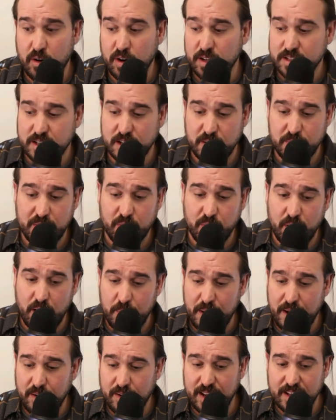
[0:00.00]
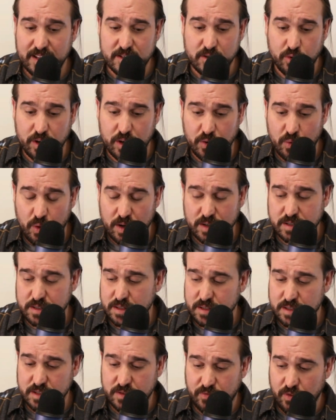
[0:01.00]
And it's going to be about answering
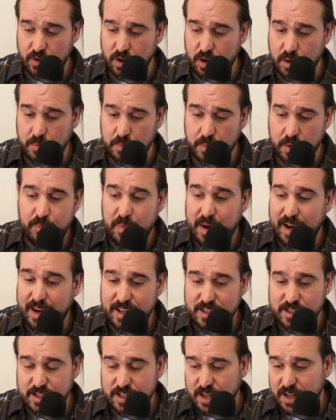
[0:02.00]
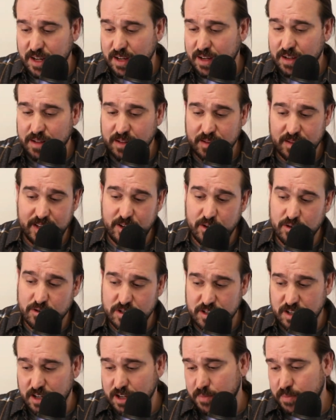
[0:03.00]
questions from managing,
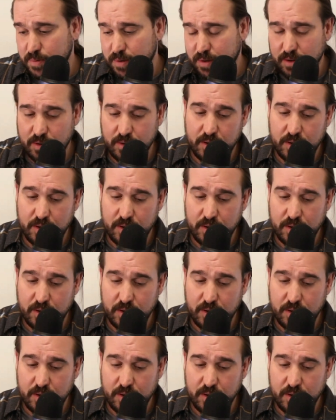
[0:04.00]
leadership,